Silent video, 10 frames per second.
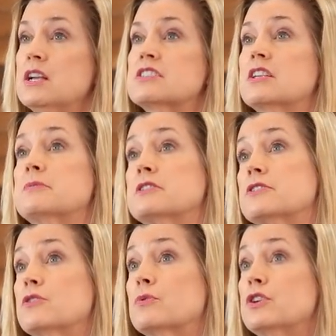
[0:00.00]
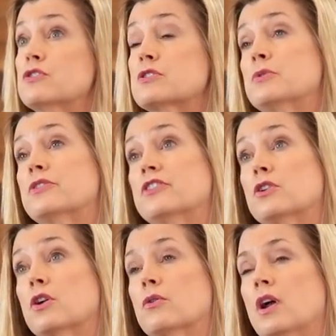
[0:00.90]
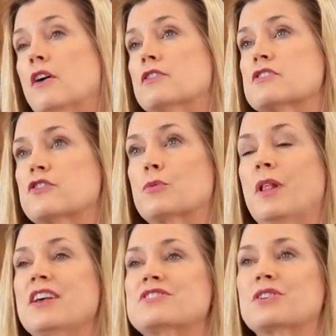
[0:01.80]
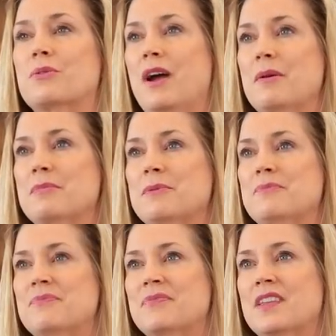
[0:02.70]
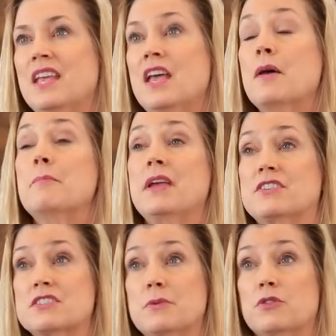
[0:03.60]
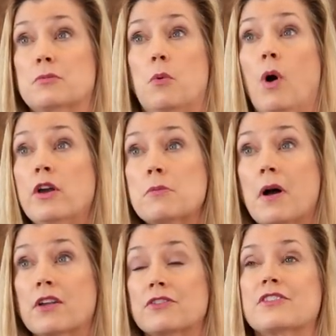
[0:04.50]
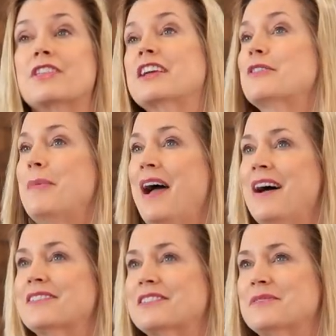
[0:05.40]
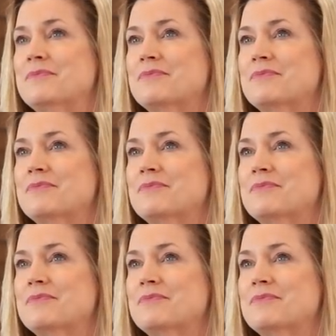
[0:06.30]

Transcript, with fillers: Substitute reusable silicone covers for plastic wrap. Make disposable water bottles a thing of the past.